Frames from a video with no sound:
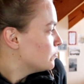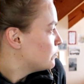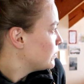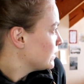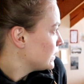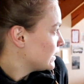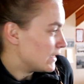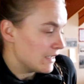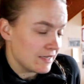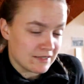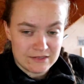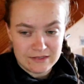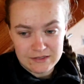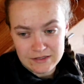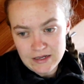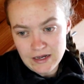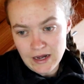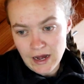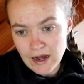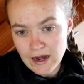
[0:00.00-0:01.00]
But
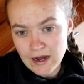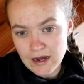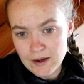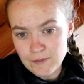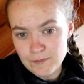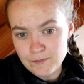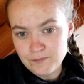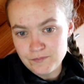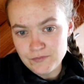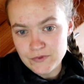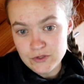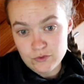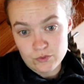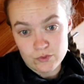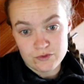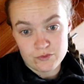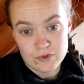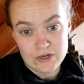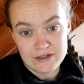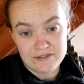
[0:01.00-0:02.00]
yes, this
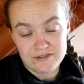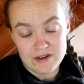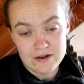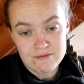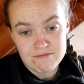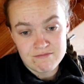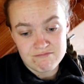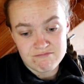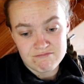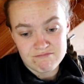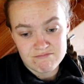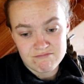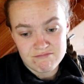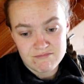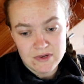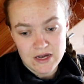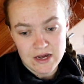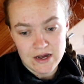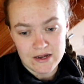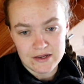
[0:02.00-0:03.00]
was really fun.
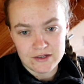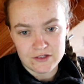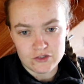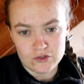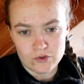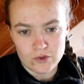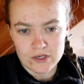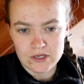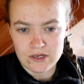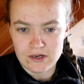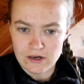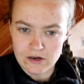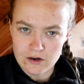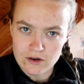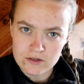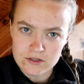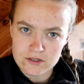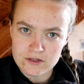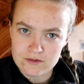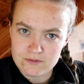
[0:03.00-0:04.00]
I enjoyed it a
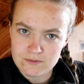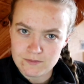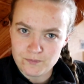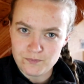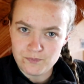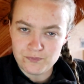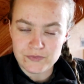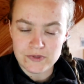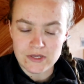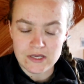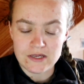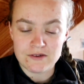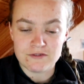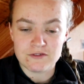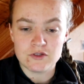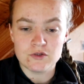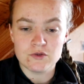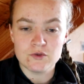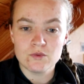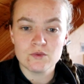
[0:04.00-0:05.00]
lot.
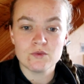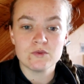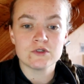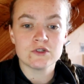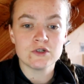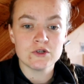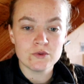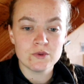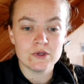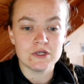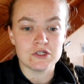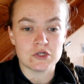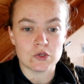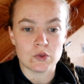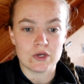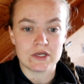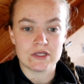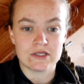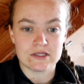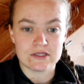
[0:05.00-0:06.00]
If you too
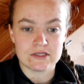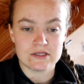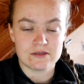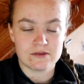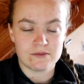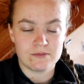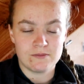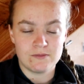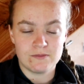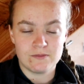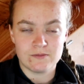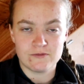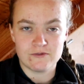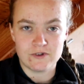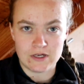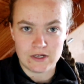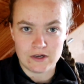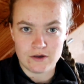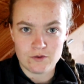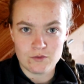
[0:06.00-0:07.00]
enjoyed this
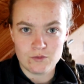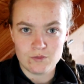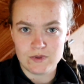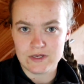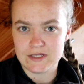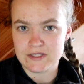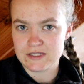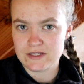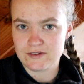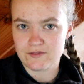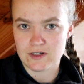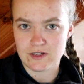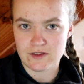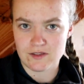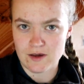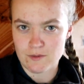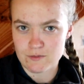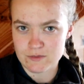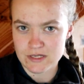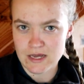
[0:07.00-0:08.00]
video, please give it a
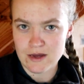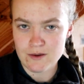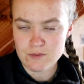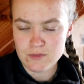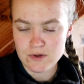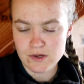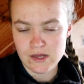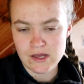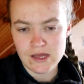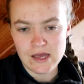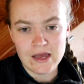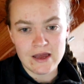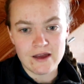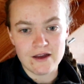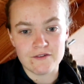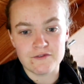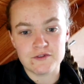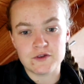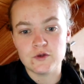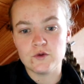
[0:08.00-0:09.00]
thumbs up.
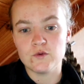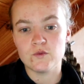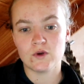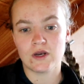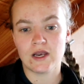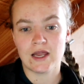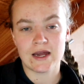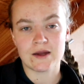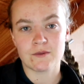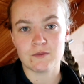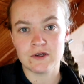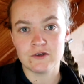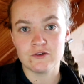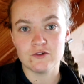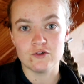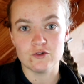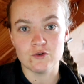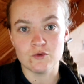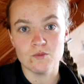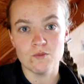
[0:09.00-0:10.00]
If you would like me
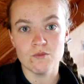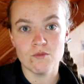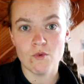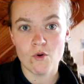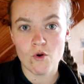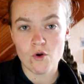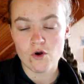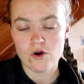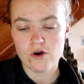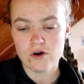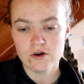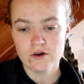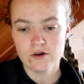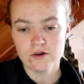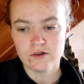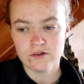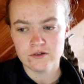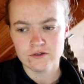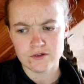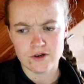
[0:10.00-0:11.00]
to do more
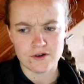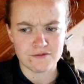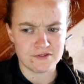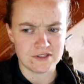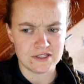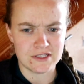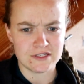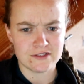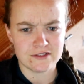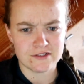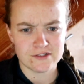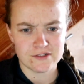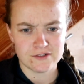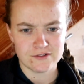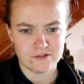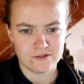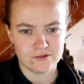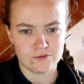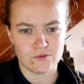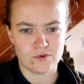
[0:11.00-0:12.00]
of these
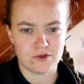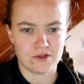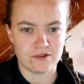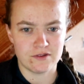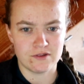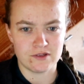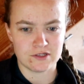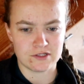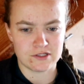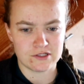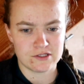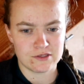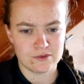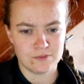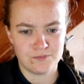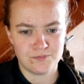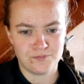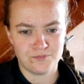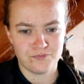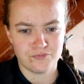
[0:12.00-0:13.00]
with this
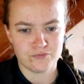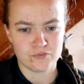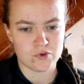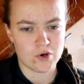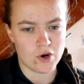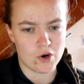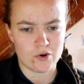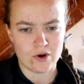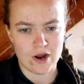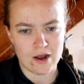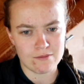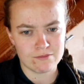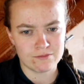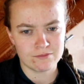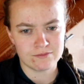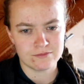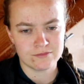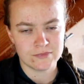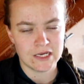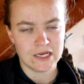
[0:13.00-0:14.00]
program,
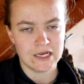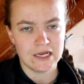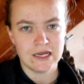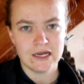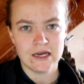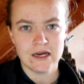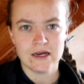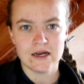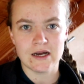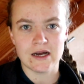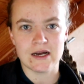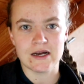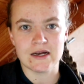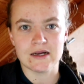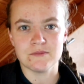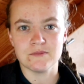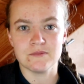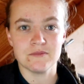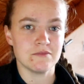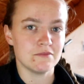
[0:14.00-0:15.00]

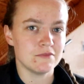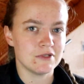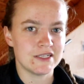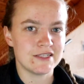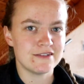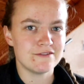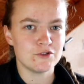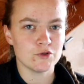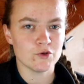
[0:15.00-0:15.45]
leave